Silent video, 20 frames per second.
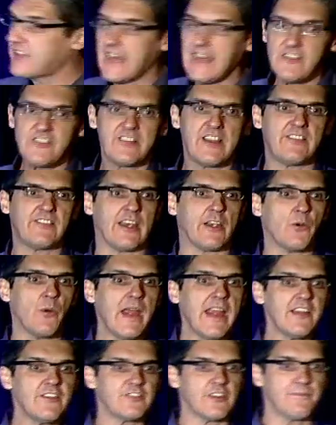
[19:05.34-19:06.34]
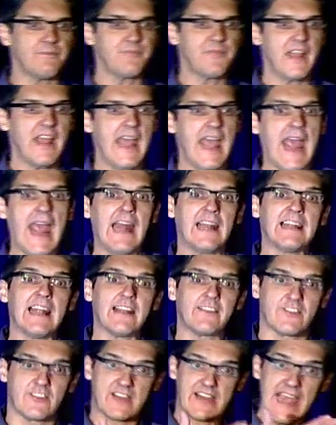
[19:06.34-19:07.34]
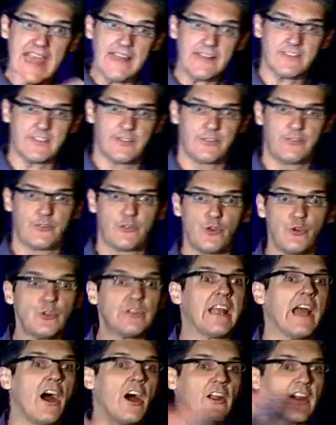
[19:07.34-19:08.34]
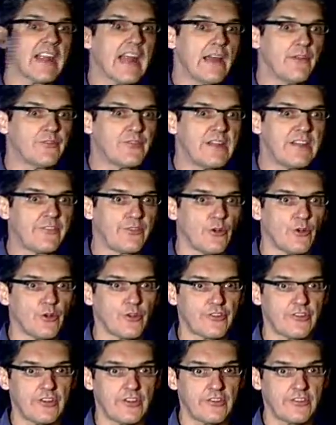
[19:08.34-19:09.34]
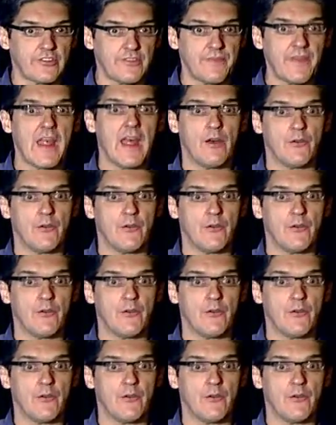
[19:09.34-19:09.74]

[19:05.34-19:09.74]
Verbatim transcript: change this equation and let's get to the archived resources